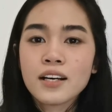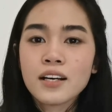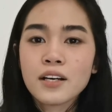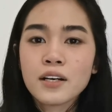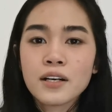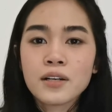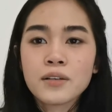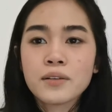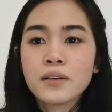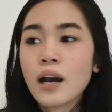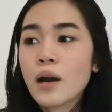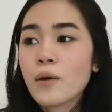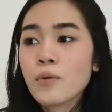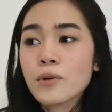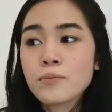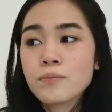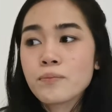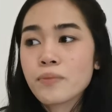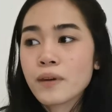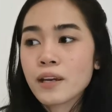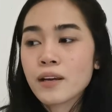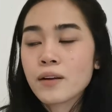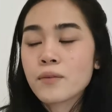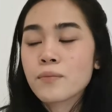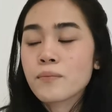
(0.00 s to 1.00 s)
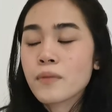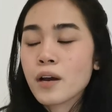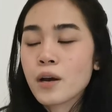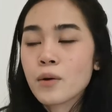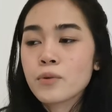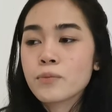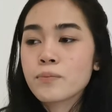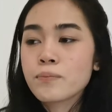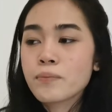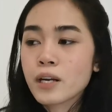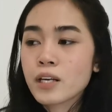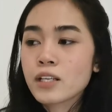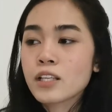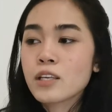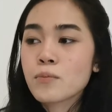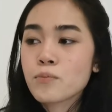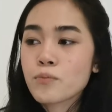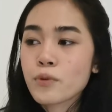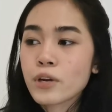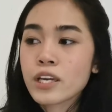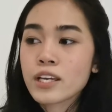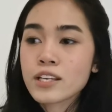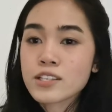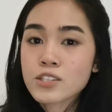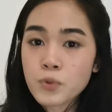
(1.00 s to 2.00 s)
uh I would be I would barely
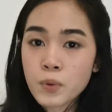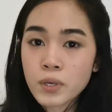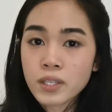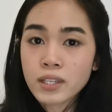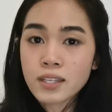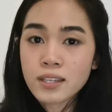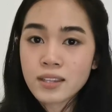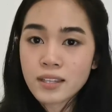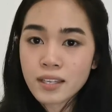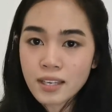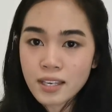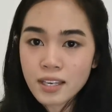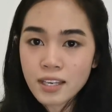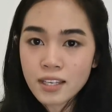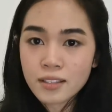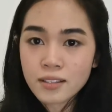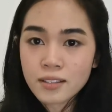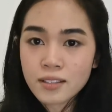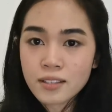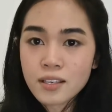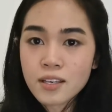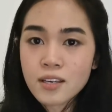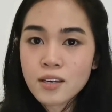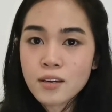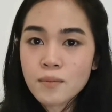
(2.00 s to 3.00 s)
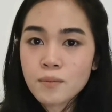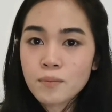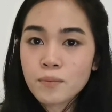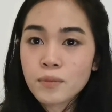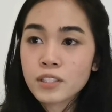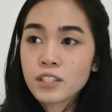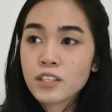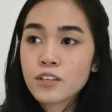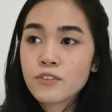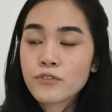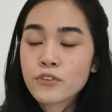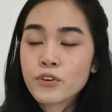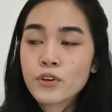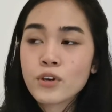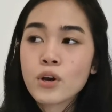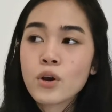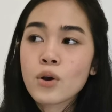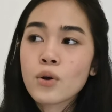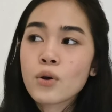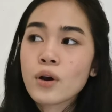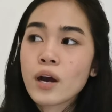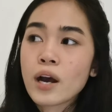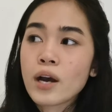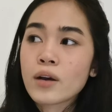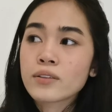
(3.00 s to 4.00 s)
break a sweat in the heat. But if you
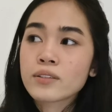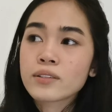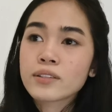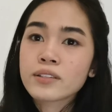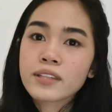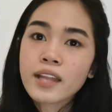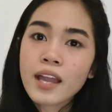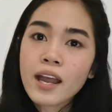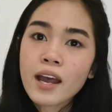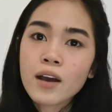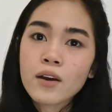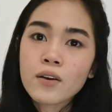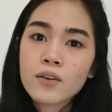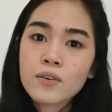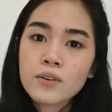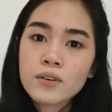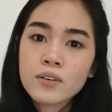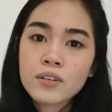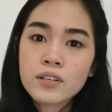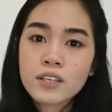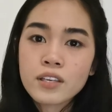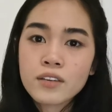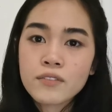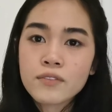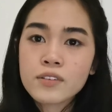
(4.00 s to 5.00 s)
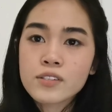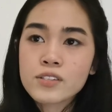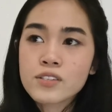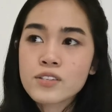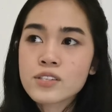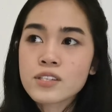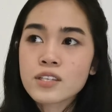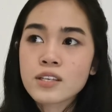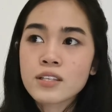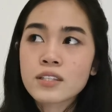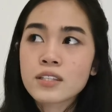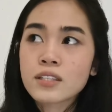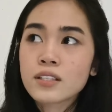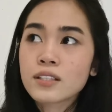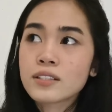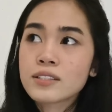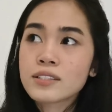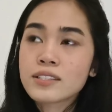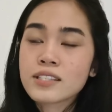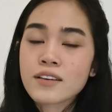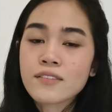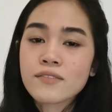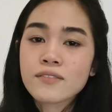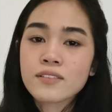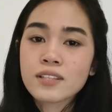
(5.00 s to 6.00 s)
go out now, even just until
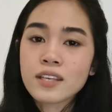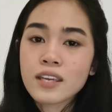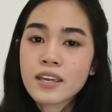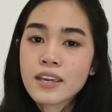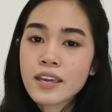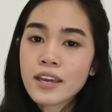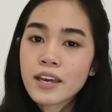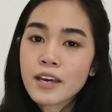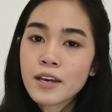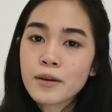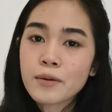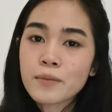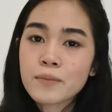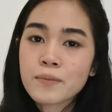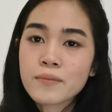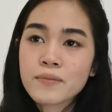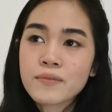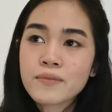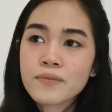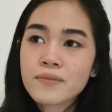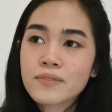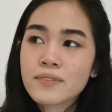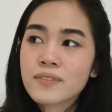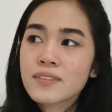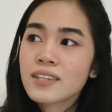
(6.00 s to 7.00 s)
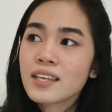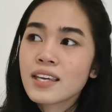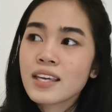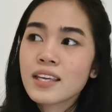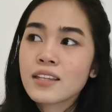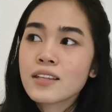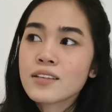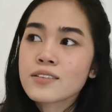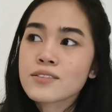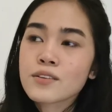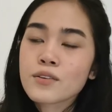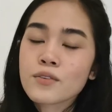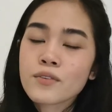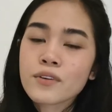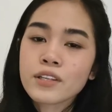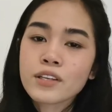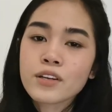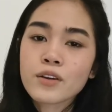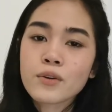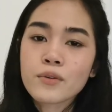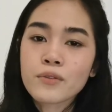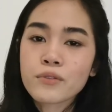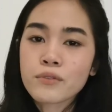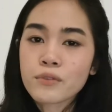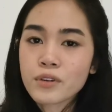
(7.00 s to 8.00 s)
7 a.m., the heat is already
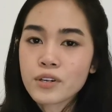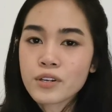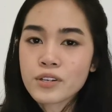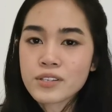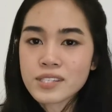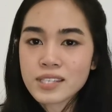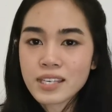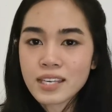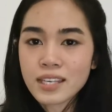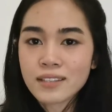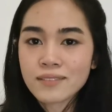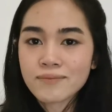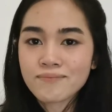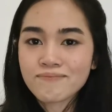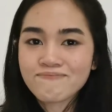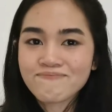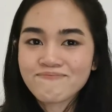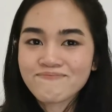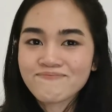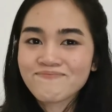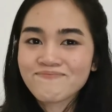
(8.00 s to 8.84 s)
going through your skin.